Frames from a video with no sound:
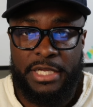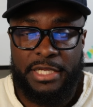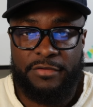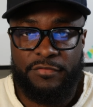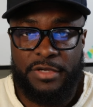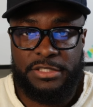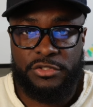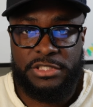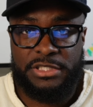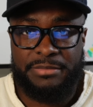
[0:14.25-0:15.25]
investor
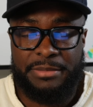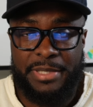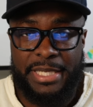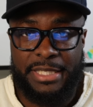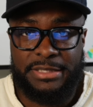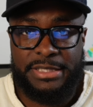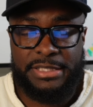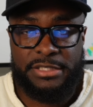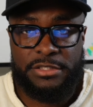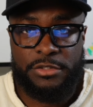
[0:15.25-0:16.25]
should be paying
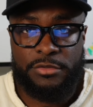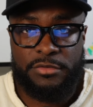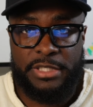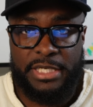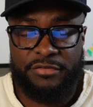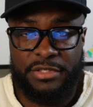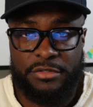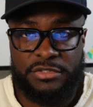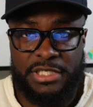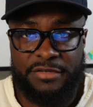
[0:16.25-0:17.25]
attention to, that every new
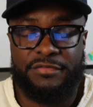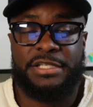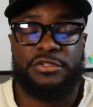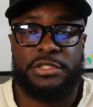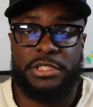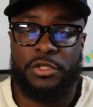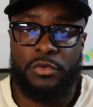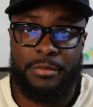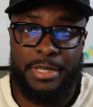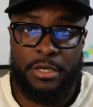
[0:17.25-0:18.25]
investor should know
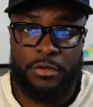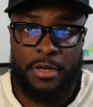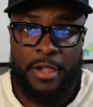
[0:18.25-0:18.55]
about,